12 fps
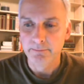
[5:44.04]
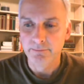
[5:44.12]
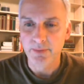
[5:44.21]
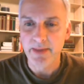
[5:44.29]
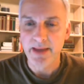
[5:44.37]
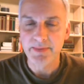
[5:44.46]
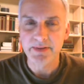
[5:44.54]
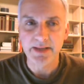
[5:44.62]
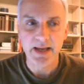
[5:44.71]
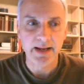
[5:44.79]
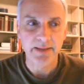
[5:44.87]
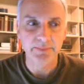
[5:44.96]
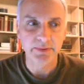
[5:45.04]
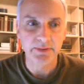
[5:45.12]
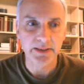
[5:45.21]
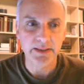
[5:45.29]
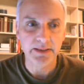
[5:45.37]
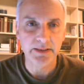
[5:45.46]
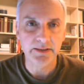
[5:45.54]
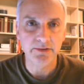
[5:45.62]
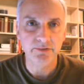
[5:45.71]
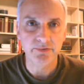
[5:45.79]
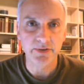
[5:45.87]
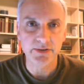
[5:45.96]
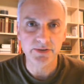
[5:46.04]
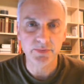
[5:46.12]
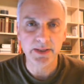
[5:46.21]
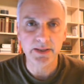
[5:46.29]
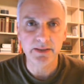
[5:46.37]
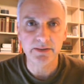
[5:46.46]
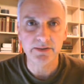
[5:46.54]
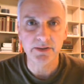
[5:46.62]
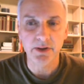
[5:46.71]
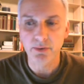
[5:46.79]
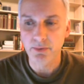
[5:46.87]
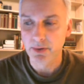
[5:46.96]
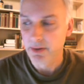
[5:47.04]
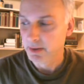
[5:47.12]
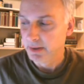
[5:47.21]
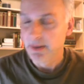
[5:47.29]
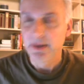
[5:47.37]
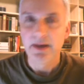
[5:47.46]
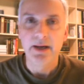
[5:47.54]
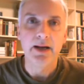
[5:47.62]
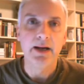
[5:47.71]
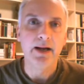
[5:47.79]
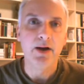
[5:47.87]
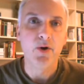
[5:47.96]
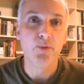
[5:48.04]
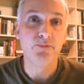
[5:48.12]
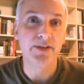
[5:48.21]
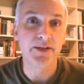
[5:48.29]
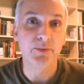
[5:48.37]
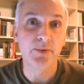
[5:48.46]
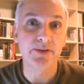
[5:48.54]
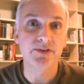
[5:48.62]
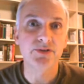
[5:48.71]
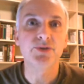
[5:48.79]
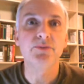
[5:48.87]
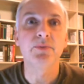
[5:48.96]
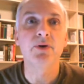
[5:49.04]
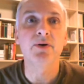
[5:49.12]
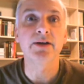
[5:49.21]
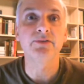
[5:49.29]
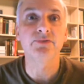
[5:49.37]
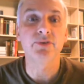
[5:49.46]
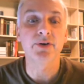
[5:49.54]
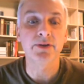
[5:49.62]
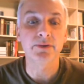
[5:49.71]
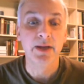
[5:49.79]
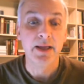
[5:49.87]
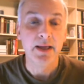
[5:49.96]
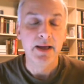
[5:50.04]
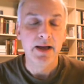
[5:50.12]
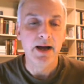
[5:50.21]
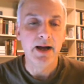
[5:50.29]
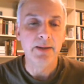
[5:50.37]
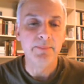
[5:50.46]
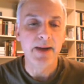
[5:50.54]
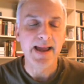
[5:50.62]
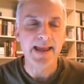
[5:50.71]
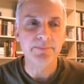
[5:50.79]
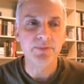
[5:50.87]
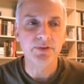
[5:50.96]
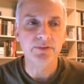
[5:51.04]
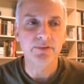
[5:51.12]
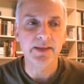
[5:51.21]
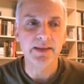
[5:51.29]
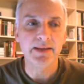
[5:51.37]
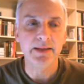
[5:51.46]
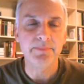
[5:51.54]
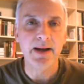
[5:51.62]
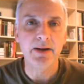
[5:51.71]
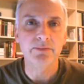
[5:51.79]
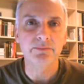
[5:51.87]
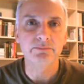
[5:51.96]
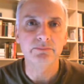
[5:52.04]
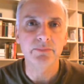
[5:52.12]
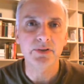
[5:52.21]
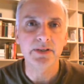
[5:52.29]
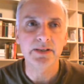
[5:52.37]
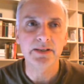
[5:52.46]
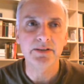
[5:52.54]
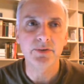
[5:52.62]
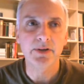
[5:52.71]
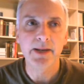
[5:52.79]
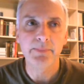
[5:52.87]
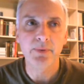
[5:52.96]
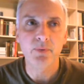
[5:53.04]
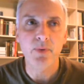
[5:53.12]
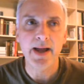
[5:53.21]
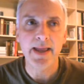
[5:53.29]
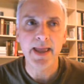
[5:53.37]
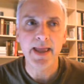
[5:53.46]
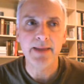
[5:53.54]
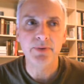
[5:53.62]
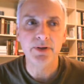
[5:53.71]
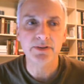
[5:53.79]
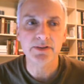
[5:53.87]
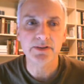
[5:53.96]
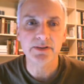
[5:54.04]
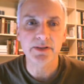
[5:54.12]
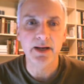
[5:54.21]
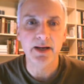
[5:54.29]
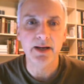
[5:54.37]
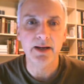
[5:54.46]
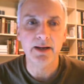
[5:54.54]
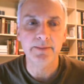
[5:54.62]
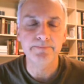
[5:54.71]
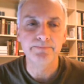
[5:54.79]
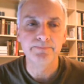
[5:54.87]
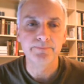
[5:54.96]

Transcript: from Amazon, I believe, this week. So hopefully it wasn't too boring for you. I am thinking about looking into a couple YA books. I